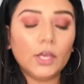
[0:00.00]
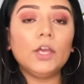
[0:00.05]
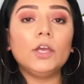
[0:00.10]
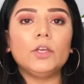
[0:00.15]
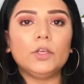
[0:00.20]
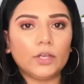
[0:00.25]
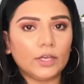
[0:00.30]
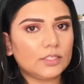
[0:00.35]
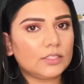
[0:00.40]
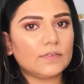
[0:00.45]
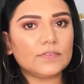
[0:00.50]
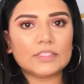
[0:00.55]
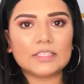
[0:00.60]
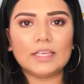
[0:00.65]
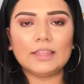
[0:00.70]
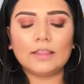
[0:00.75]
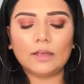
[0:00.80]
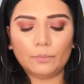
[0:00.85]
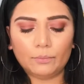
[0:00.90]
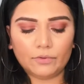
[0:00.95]
You guys have seen
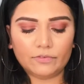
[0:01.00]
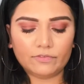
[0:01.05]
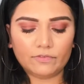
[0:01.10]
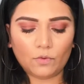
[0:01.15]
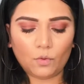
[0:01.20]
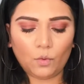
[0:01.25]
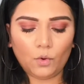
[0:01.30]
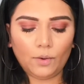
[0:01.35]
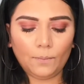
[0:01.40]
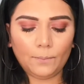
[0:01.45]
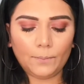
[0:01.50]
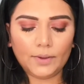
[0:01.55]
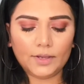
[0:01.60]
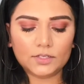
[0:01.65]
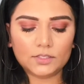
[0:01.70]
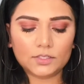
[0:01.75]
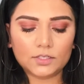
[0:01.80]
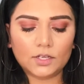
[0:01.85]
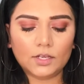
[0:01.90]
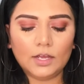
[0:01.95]
that before, but
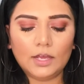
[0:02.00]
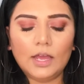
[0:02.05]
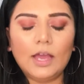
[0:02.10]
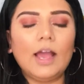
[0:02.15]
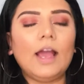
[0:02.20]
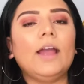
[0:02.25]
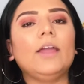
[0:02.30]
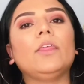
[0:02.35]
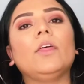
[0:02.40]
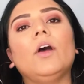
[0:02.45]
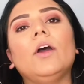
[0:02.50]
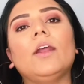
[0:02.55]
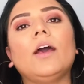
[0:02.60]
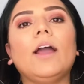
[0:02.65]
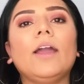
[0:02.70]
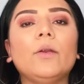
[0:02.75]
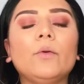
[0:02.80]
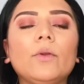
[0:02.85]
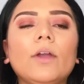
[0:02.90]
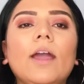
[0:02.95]
I thought I
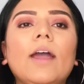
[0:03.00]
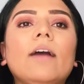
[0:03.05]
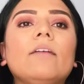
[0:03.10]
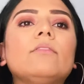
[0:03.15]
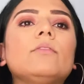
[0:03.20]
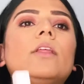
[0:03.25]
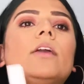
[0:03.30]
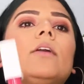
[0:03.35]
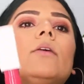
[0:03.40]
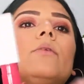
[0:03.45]
don't have like a